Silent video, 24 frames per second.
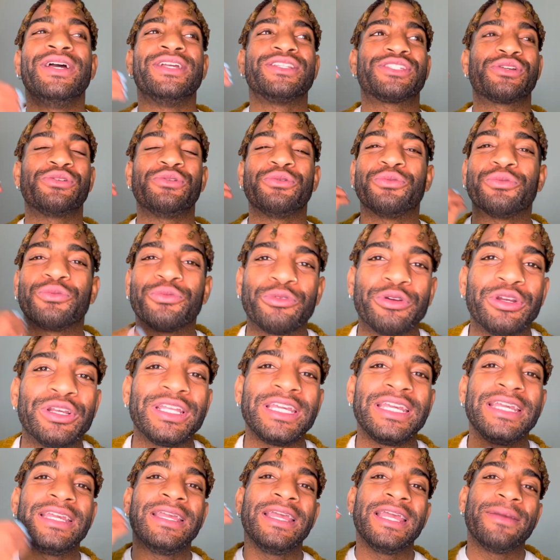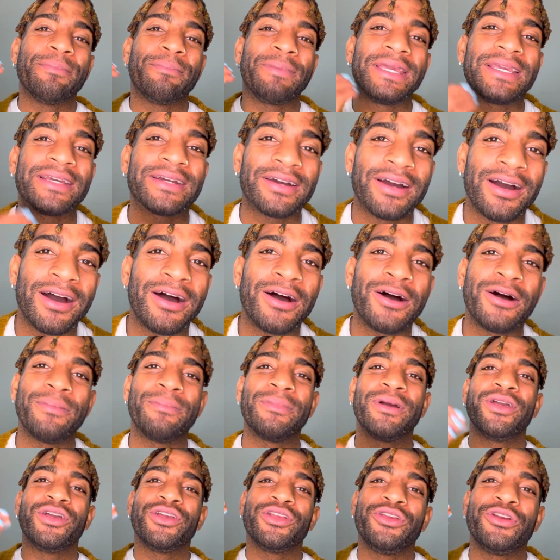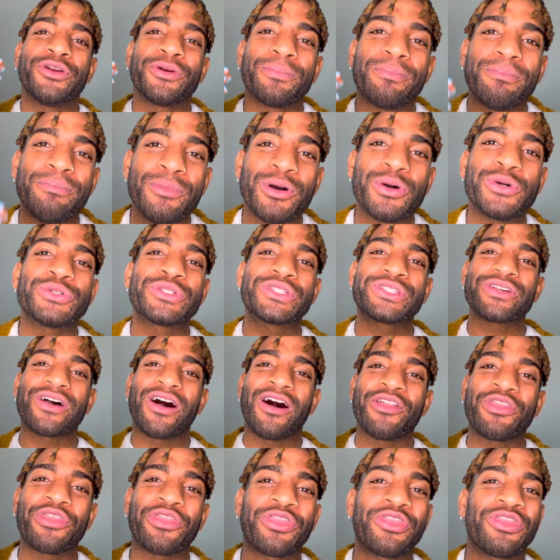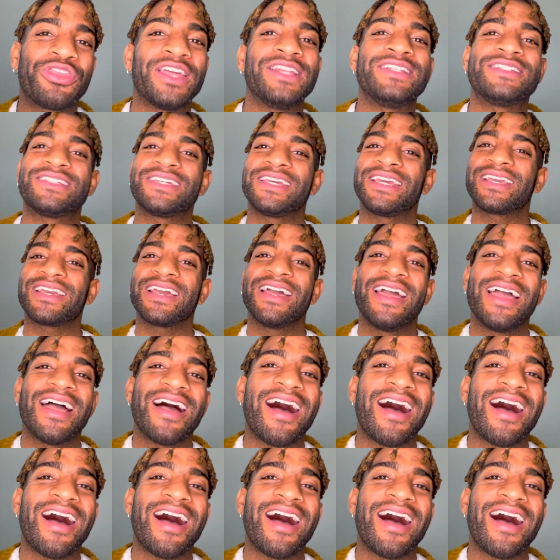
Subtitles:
to really become your most authentic,